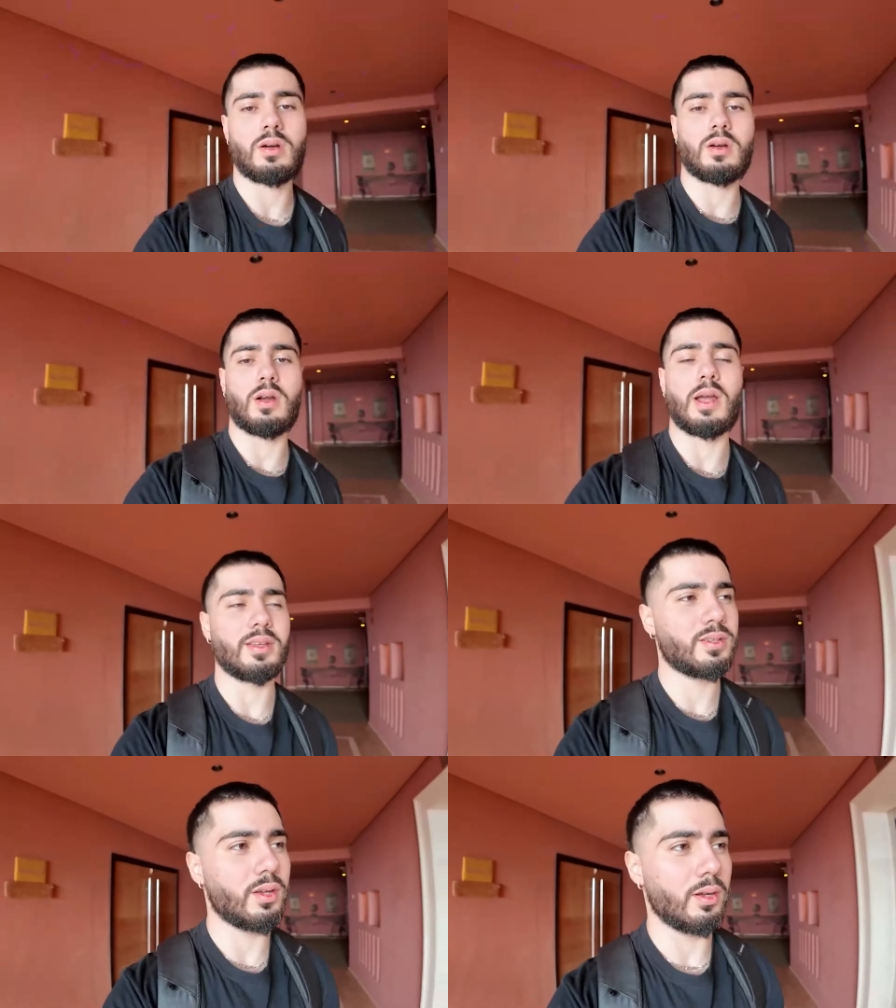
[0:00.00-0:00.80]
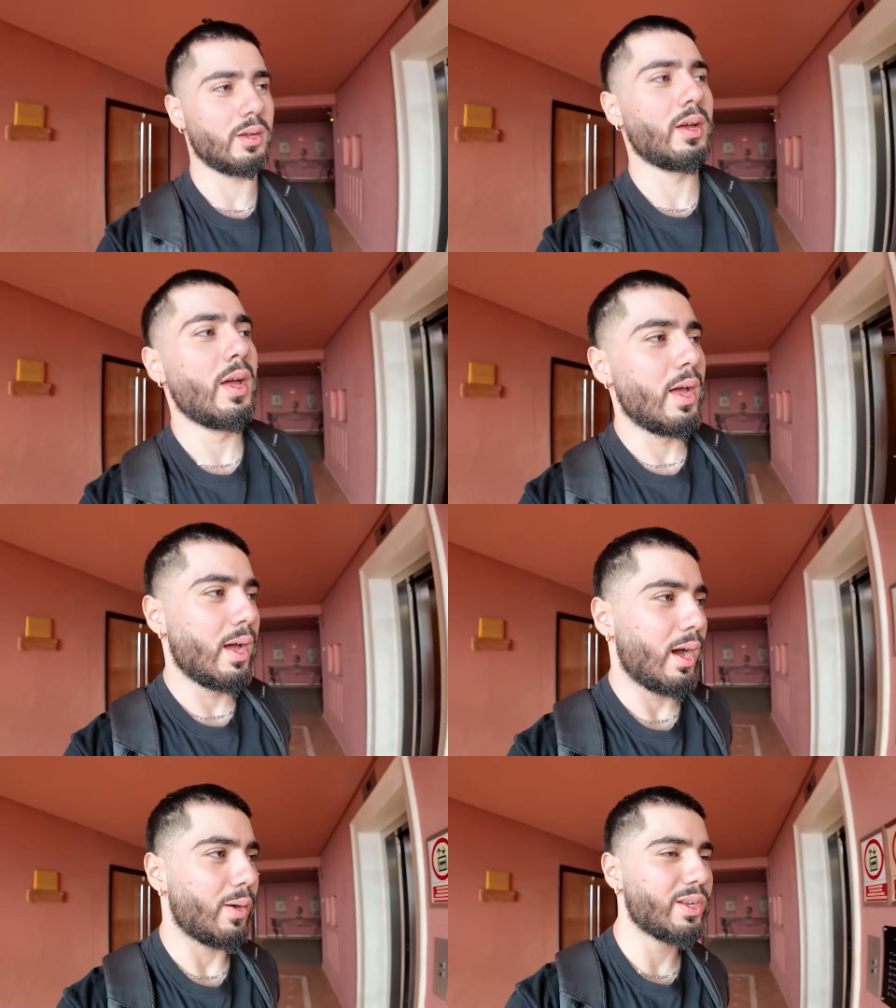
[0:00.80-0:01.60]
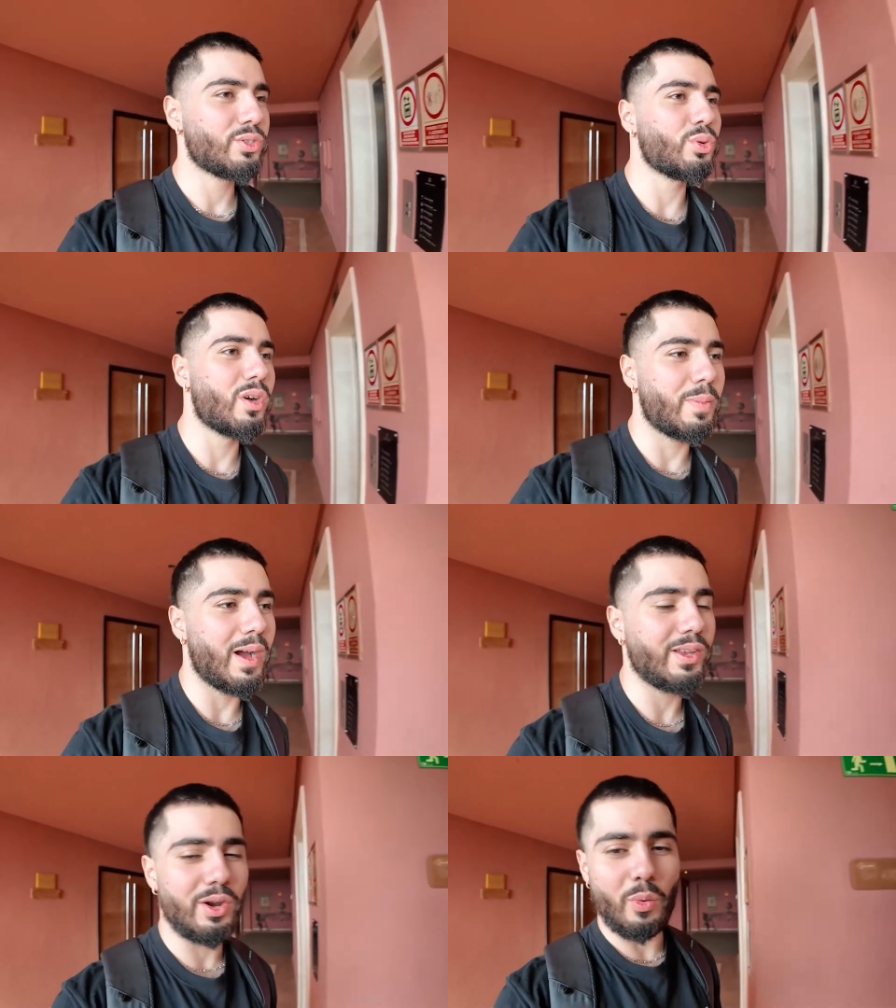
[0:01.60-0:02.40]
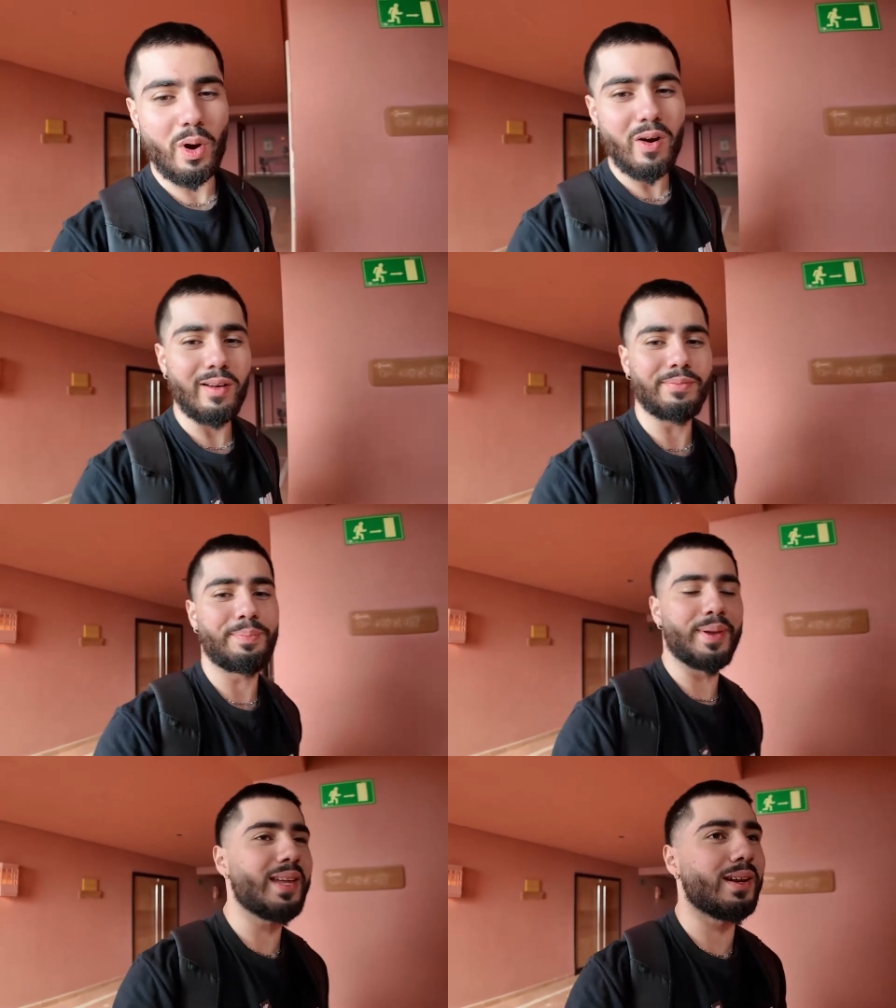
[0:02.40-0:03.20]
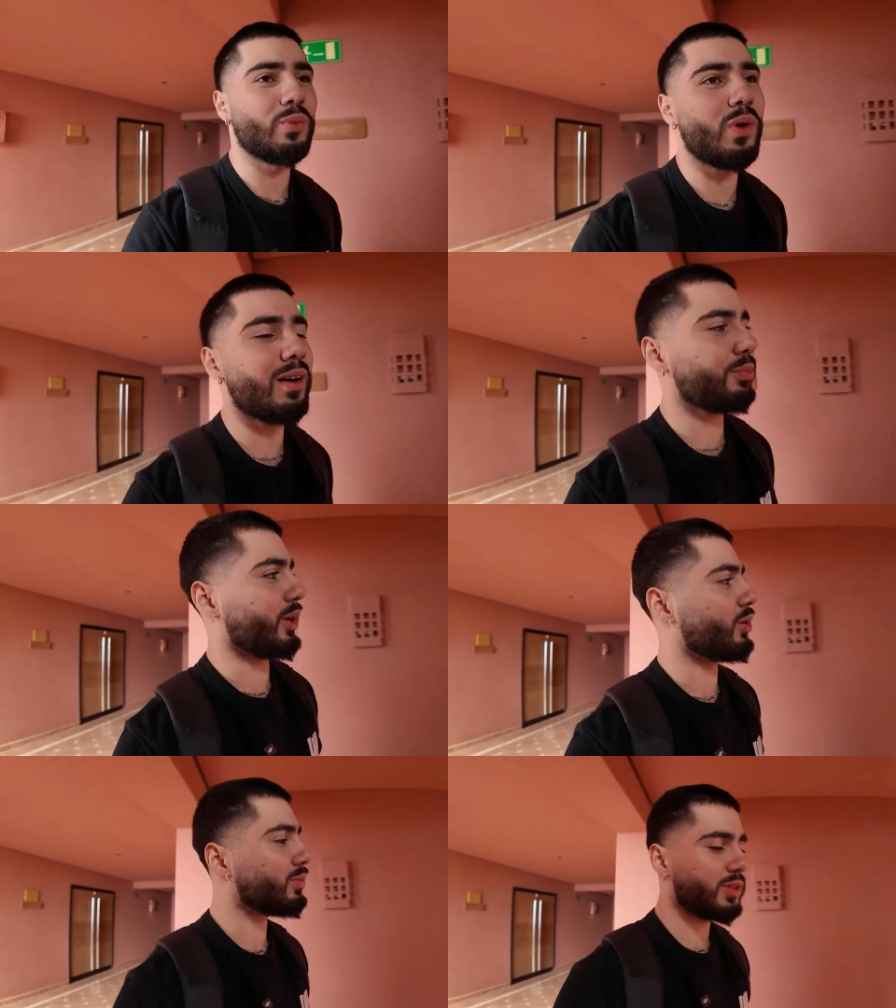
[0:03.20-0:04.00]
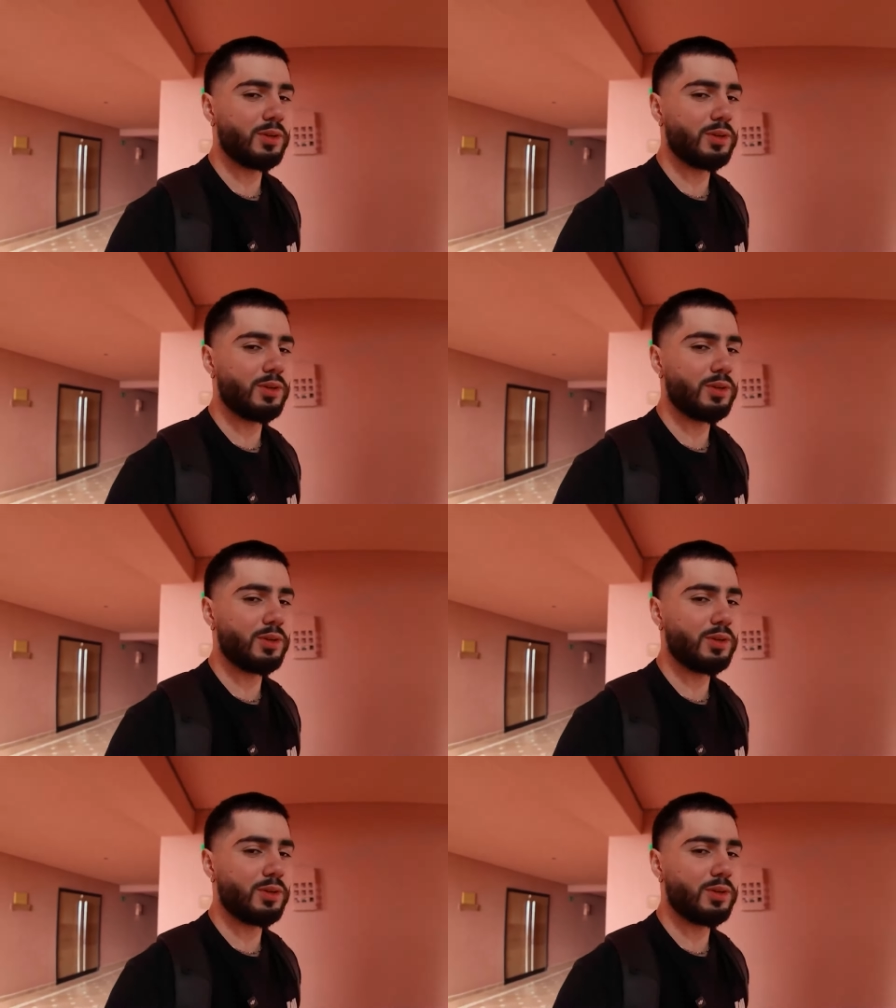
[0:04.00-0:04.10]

All right, so I want to talk about, you know, where I've been and what I've been up